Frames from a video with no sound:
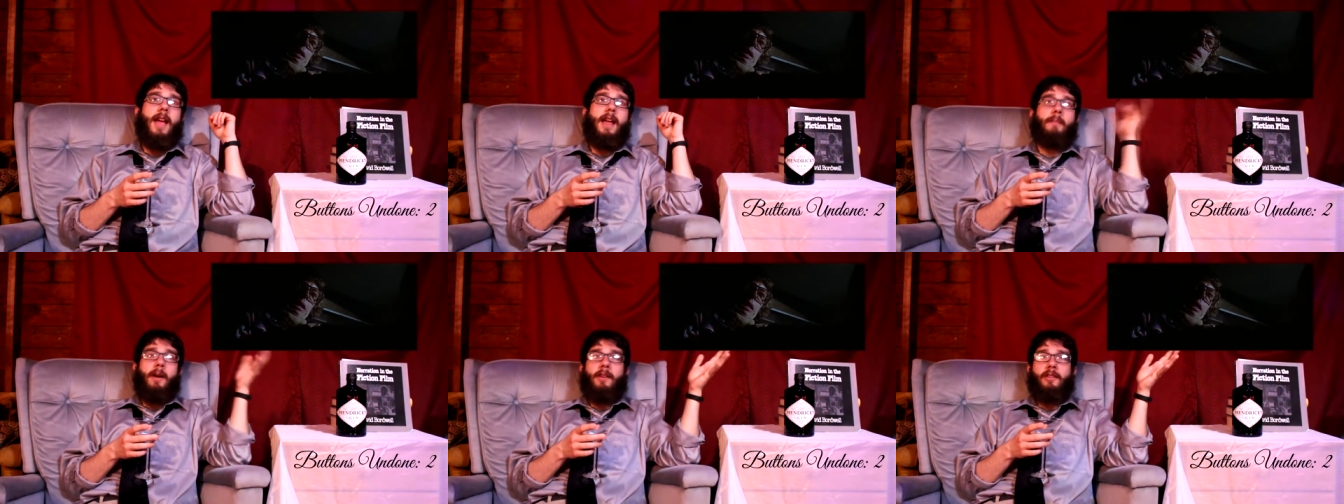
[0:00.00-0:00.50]

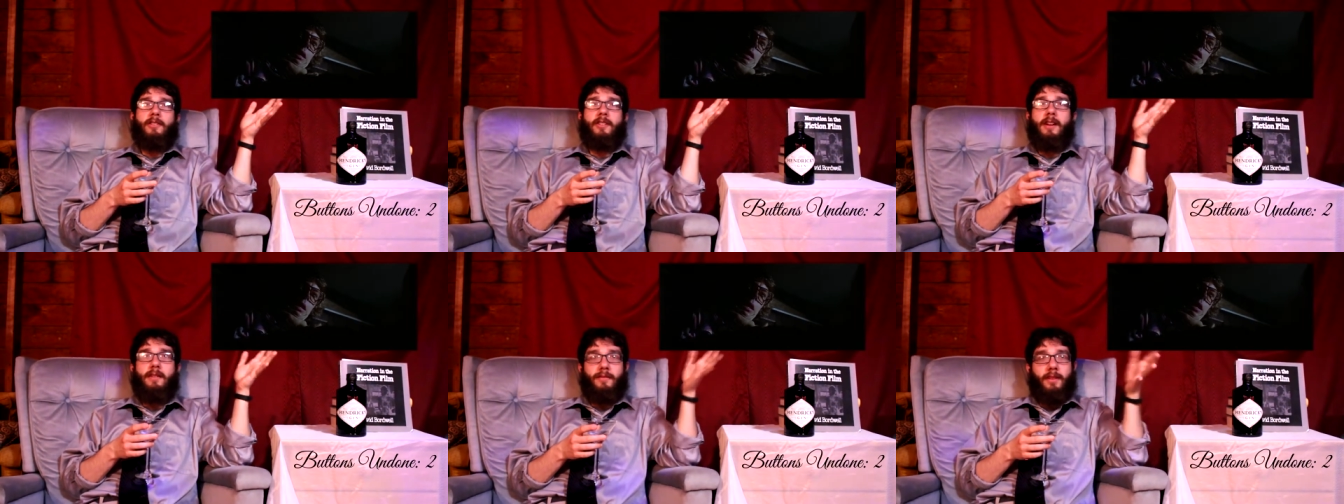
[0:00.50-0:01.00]
And Myers
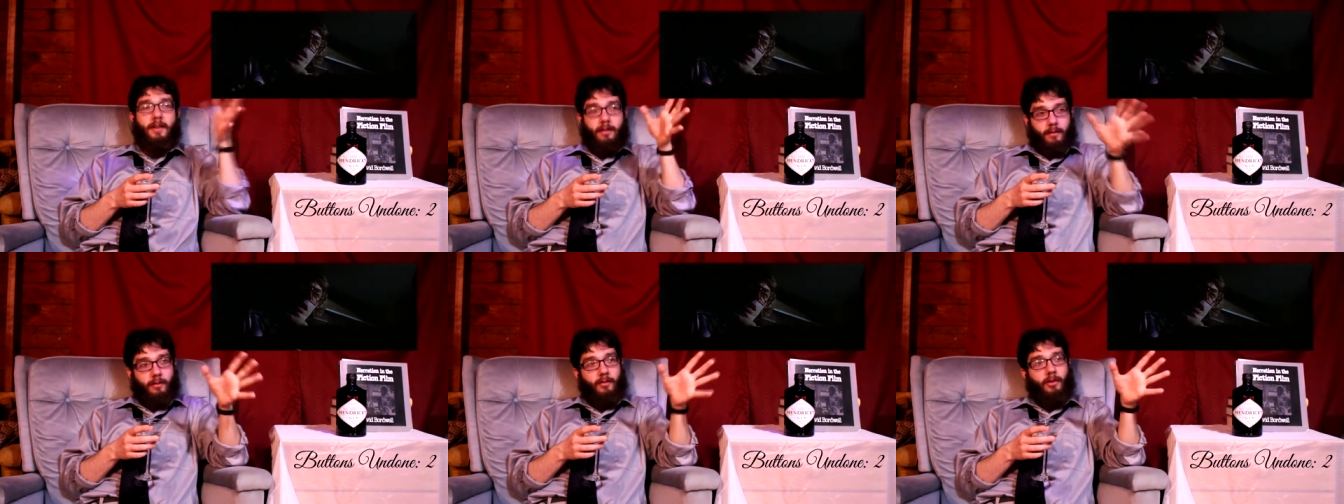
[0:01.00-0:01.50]
kind of
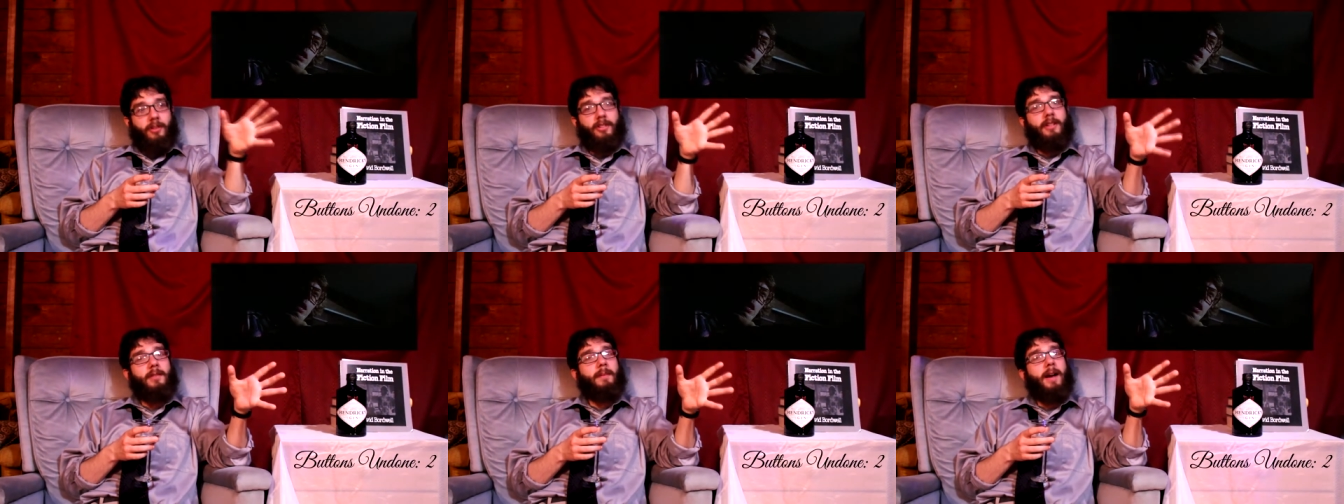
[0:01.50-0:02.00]
looks
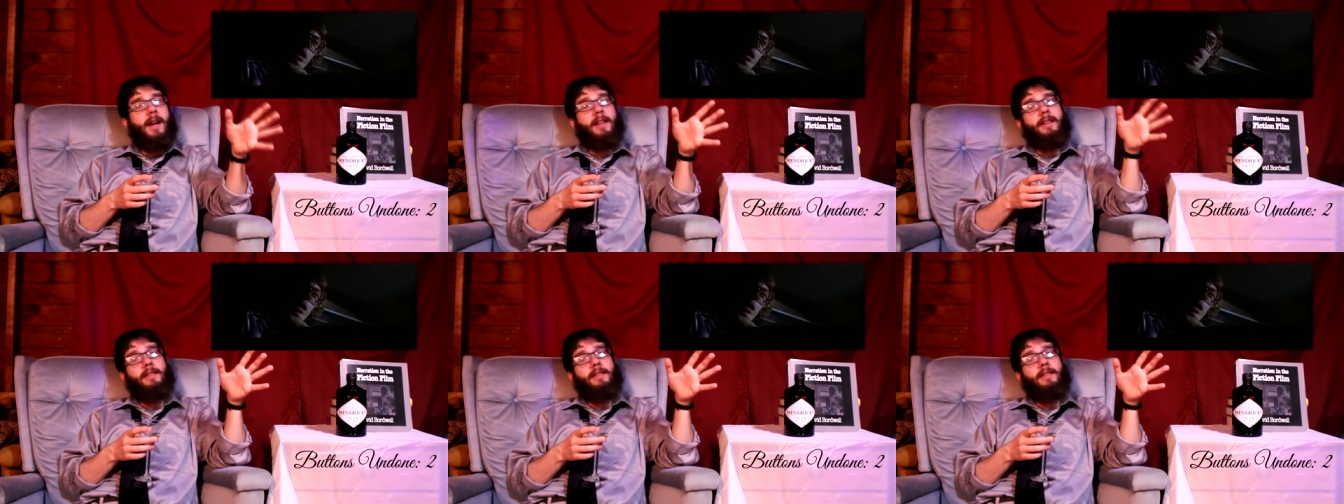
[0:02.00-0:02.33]
at his body